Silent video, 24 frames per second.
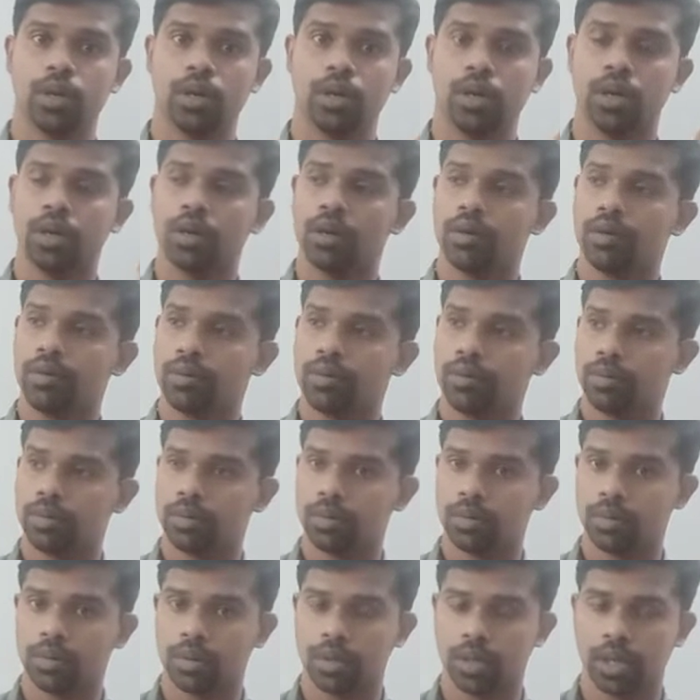uh,
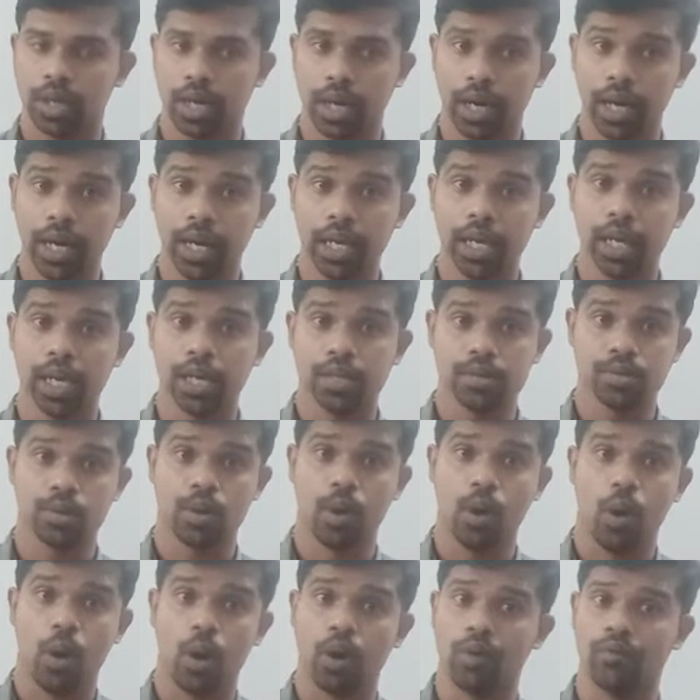leading us
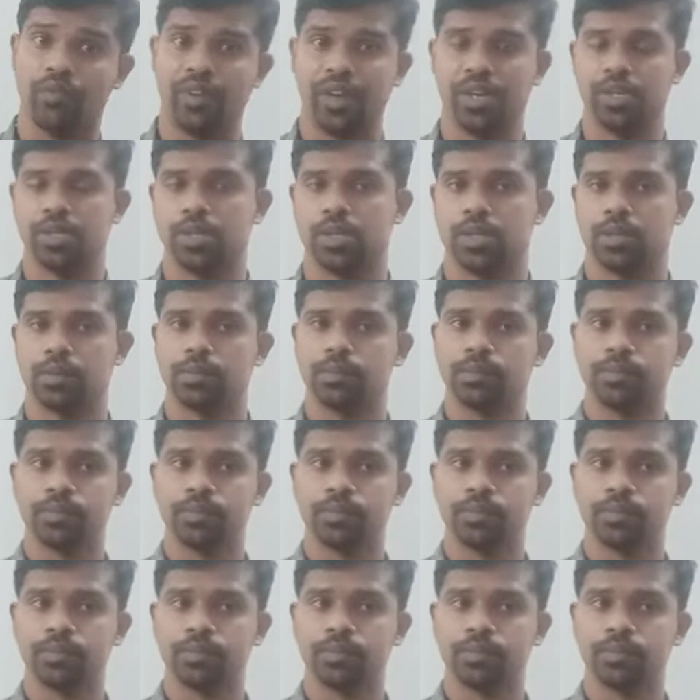always.